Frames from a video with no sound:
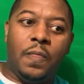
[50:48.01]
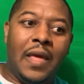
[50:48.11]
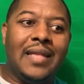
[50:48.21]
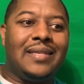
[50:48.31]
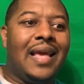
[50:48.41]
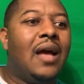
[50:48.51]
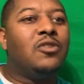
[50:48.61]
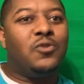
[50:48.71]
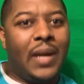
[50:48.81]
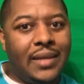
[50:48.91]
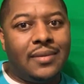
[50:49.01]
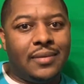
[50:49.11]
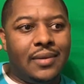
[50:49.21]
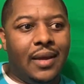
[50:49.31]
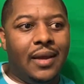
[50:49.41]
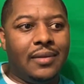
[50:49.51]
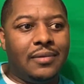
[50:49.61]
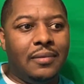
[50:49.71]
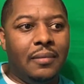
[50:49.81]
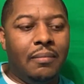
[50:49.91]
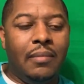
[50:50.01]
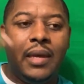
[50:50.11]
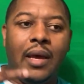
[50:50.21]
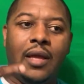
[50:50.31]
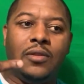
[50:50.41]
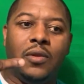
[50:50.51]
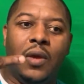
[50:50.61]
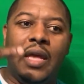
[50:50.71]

it sounds racist to us because